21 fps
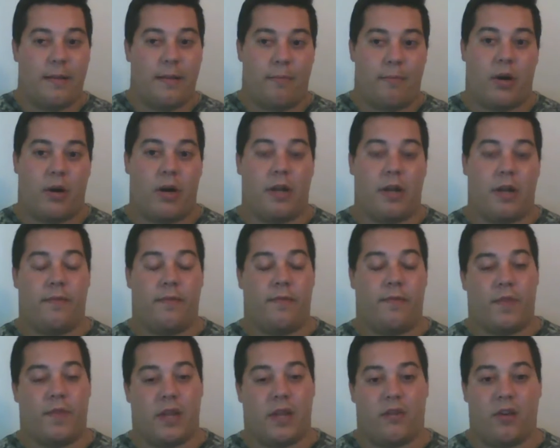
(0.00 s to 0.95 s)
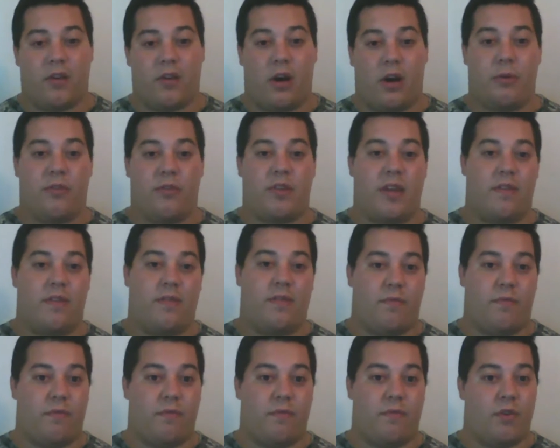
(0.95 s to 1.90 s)
But it's almost
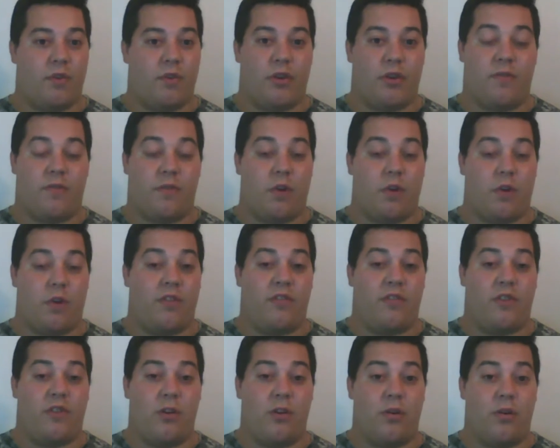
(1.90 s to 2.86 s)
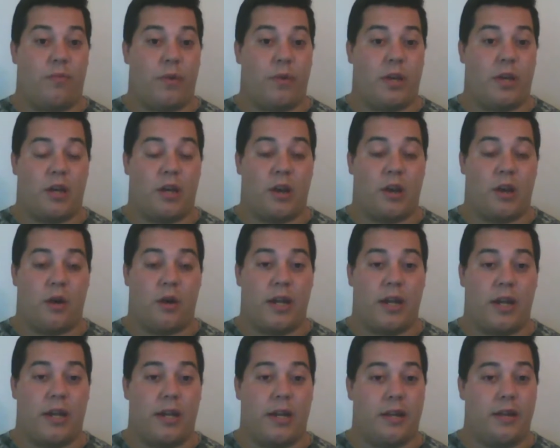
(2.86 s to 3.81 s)
even good for us too if we can go
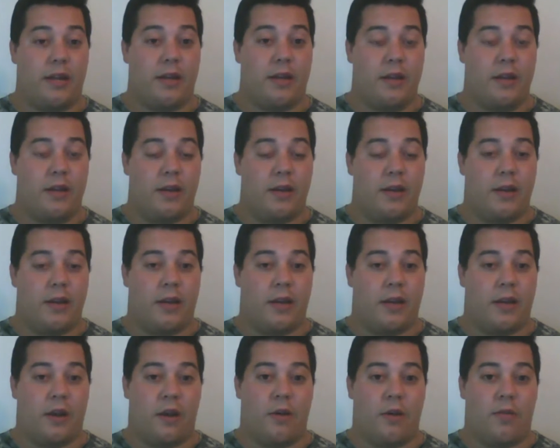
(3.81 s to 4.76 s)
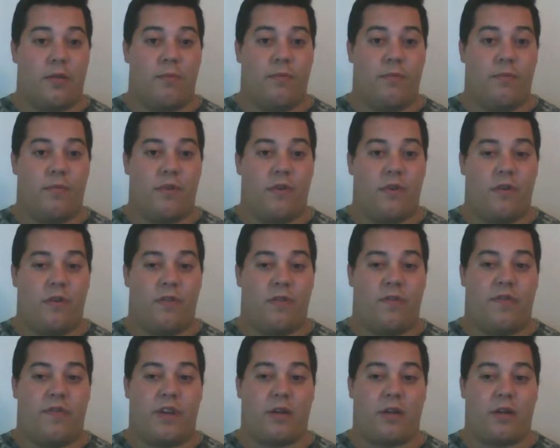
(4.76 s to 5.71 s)
in and you know
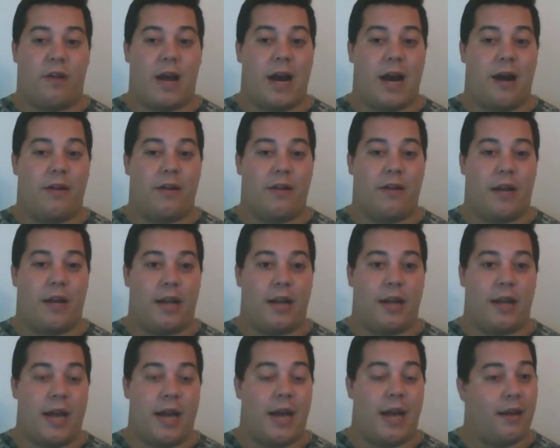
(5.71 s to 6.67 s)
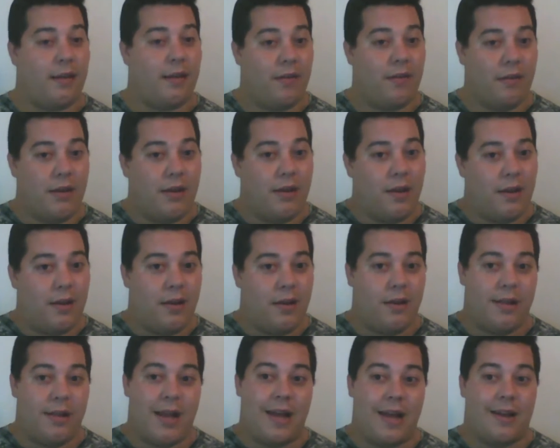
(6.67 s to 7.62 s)
figure out that hey,
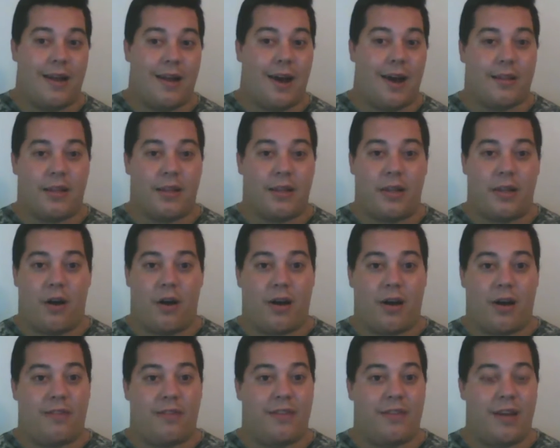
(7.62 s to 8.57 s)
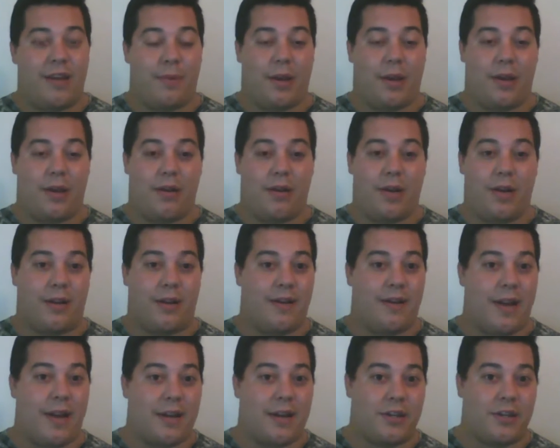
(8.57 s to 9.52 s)
that knock that y'all guys keep hearing, it's
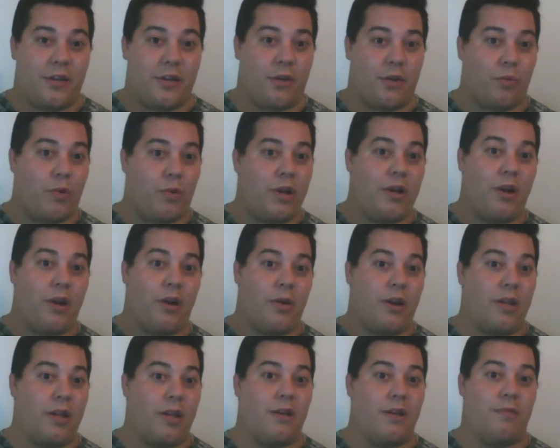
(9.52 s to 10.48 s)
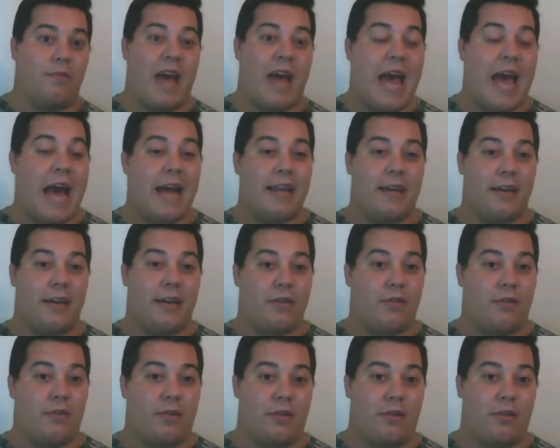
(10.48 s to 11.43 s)
actually your window in the attic
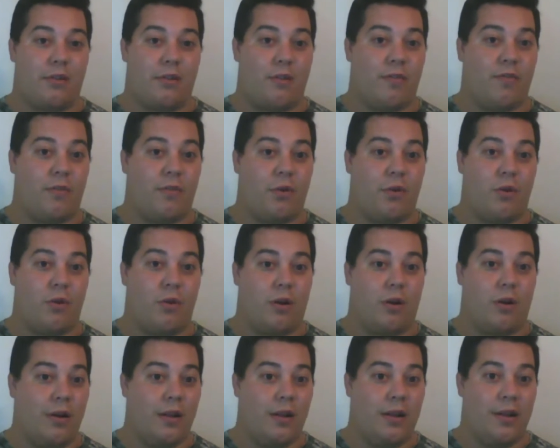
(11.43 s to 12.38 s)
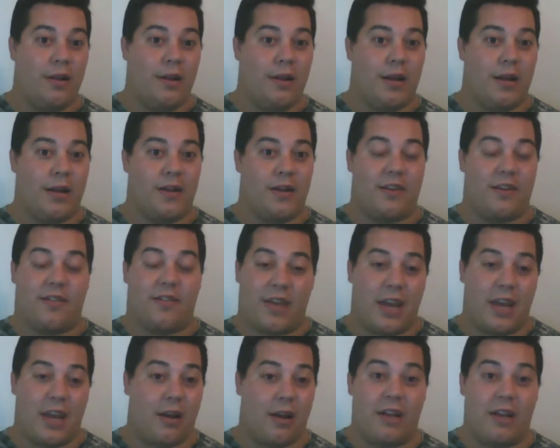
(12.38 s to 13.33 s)
on the third floor, and it just
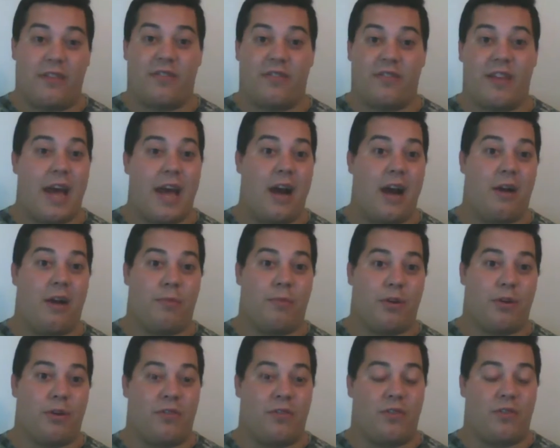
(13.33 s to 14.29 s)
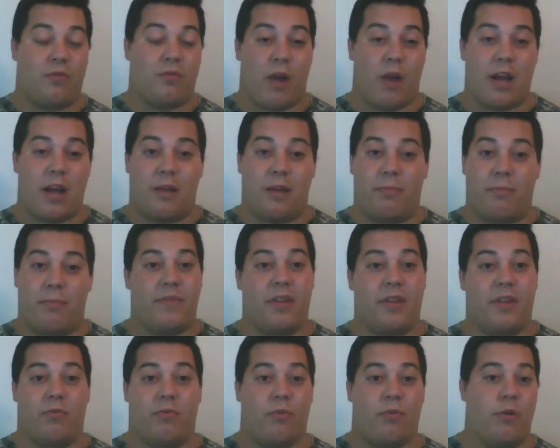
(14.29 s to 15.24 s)
carries down because it's right above
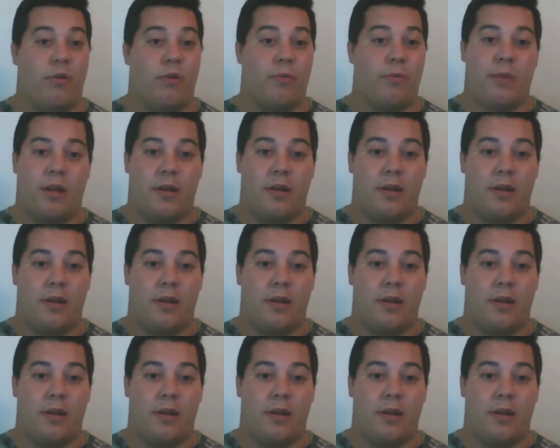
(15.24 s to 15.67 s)
this room.